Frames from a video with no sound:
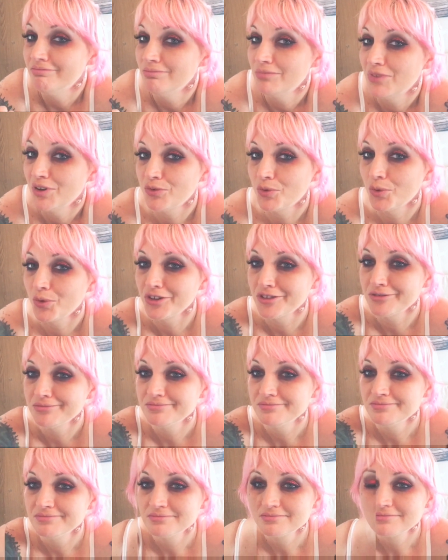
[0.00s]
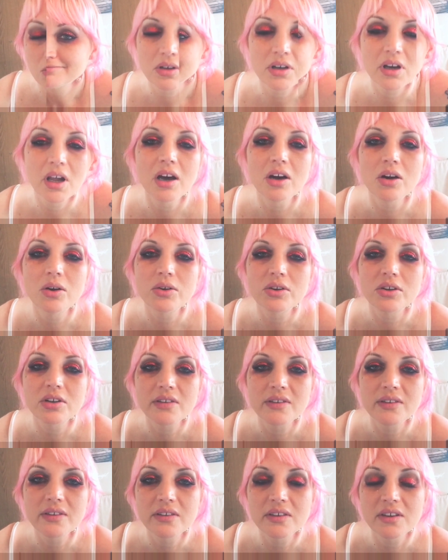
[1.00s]
before. So now you
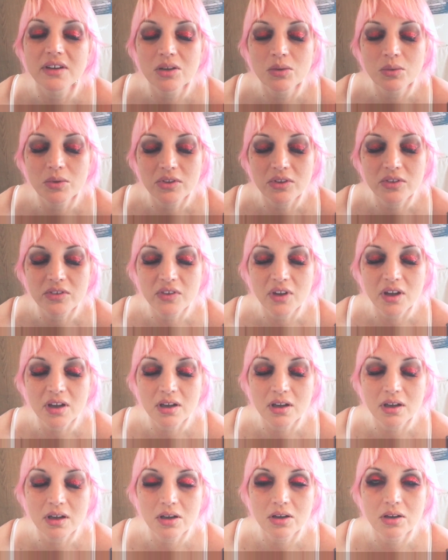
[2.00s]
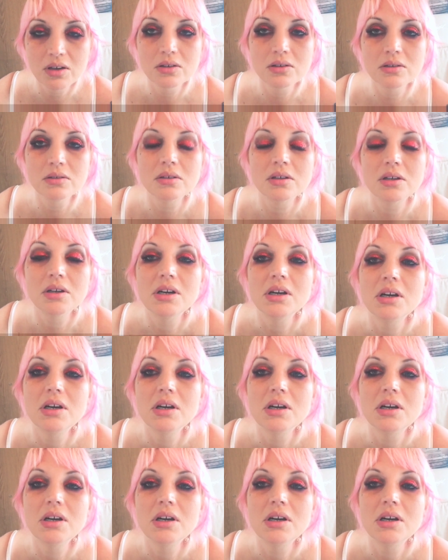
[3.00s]
can see with the second coat,